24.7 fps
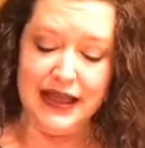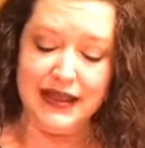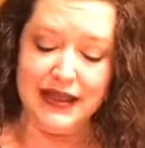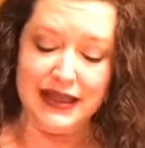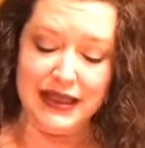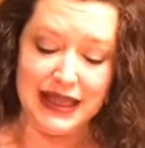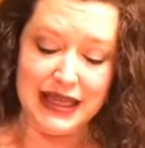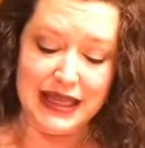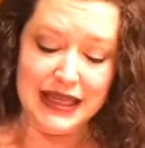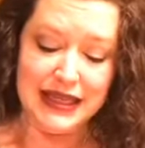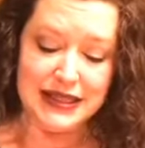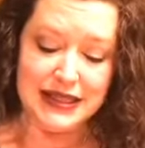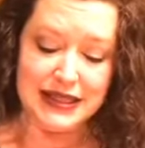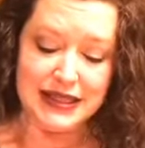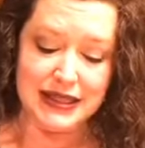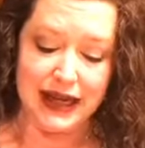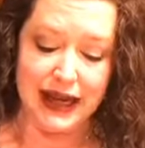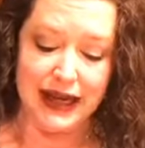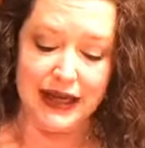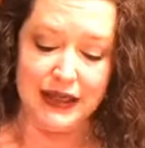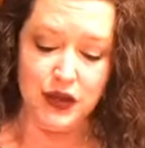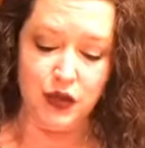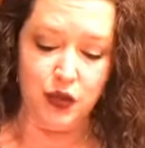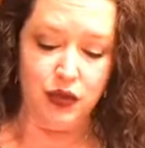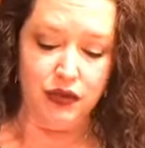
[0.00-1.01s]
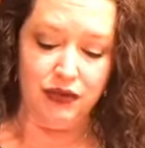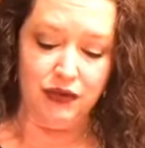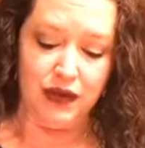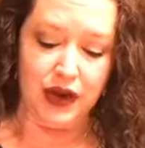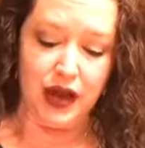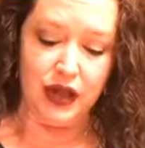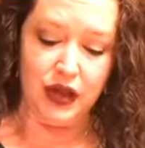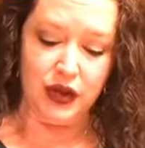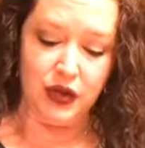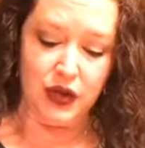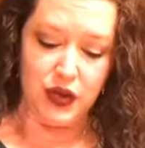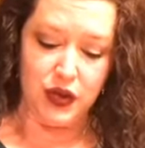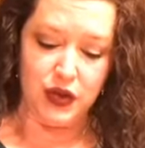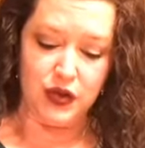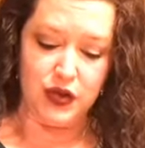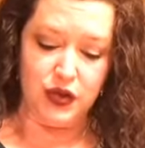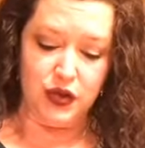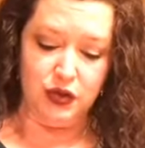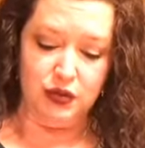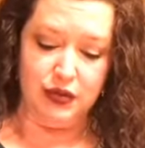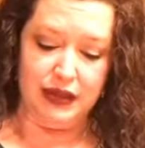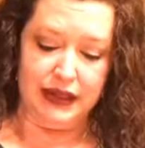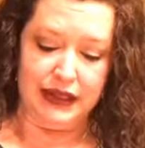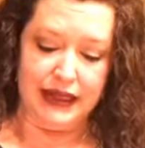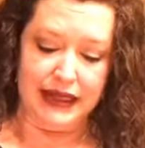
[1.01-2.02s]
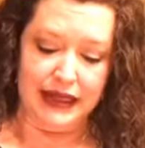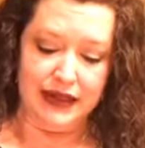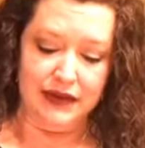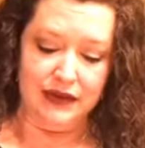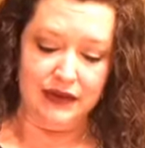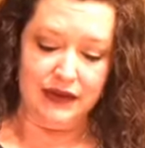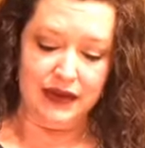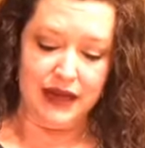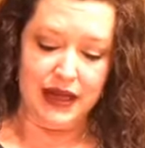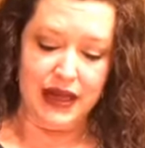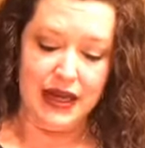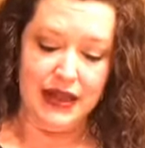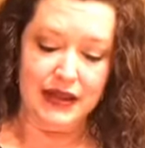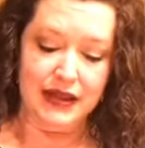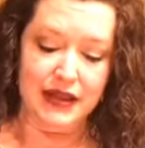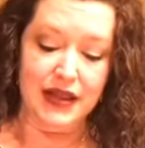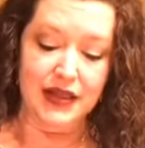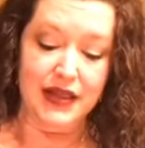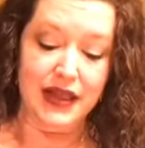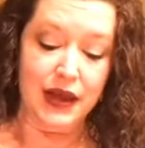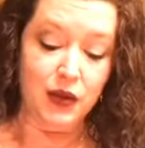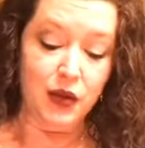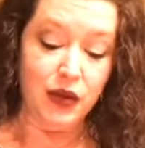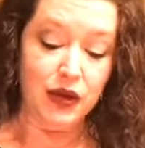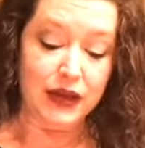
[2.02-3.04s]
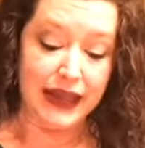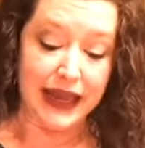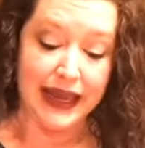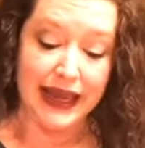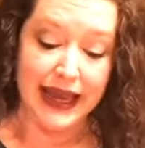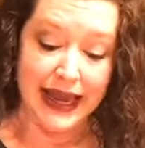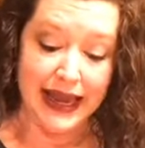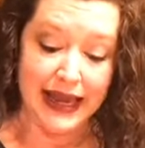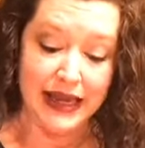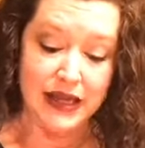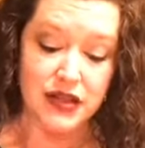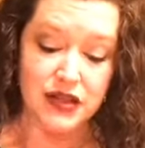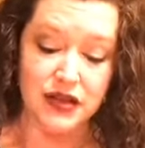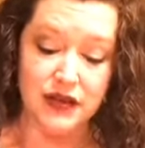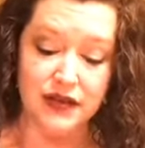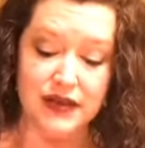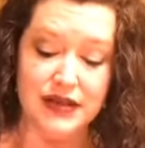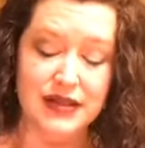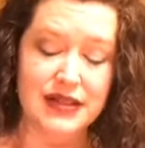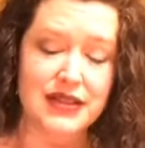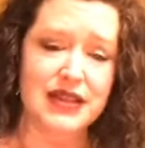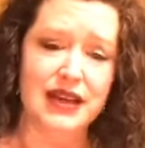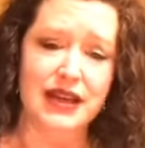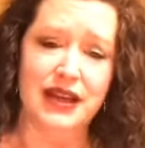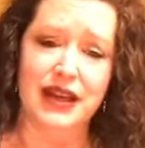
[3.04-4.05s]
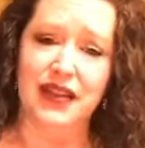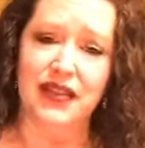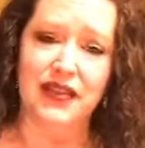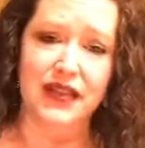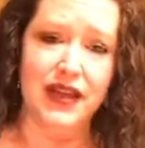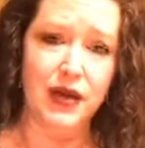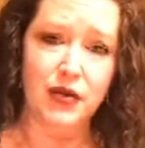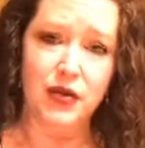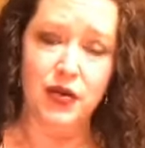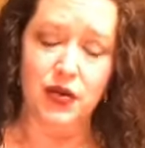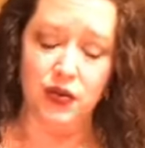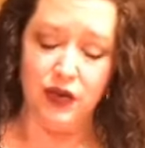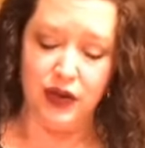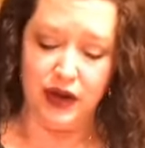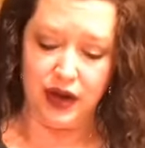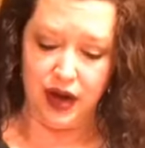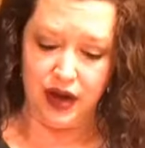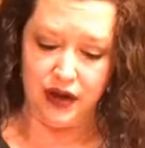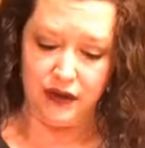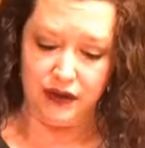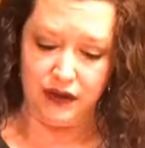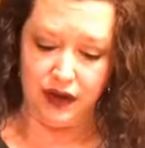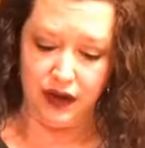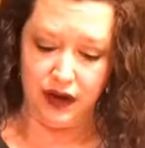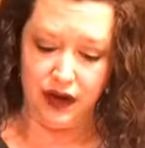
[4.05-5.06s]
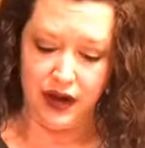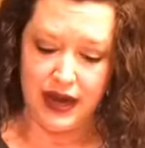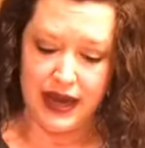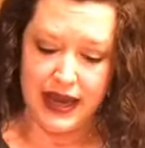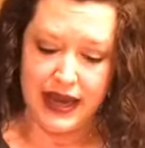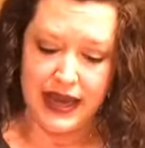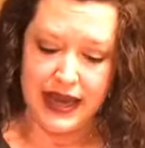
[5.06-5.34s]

These signs will follow those who believe, that they will lay hands on the sick and they will recover.